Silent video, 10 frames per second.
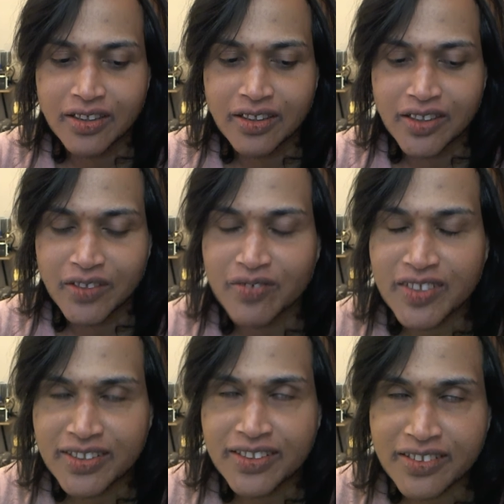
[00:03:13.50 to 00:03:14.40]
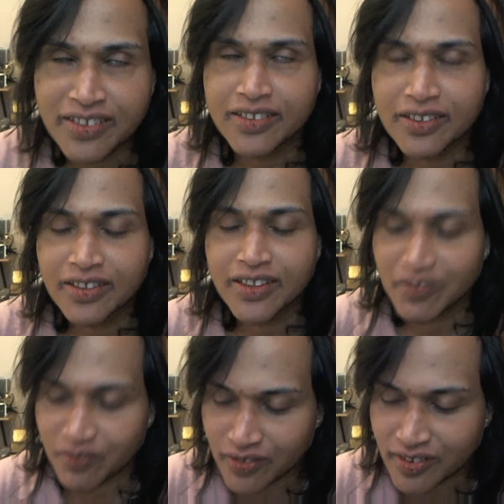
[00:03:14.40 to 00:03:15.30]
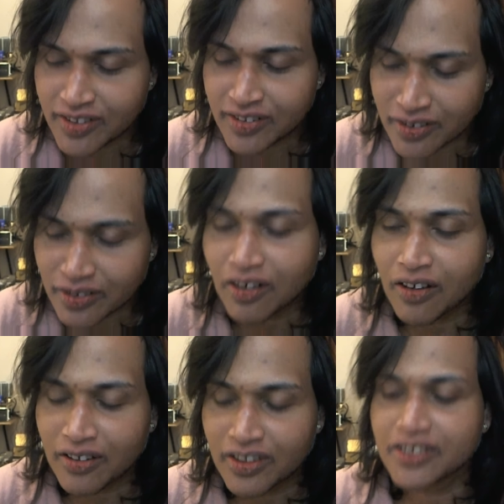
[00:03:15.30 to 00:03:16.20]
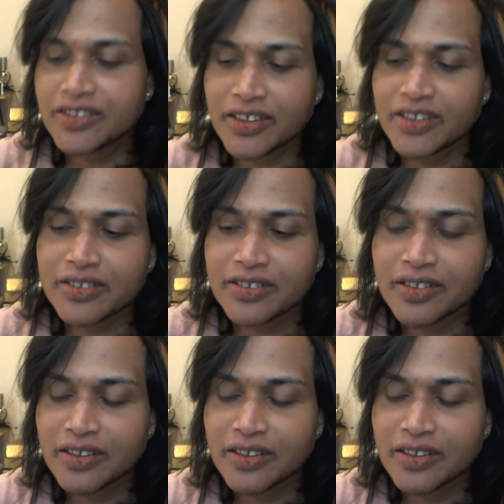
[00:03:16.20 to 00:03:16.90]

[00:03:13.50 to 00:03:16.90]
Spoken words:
if this is it, if this is all it is,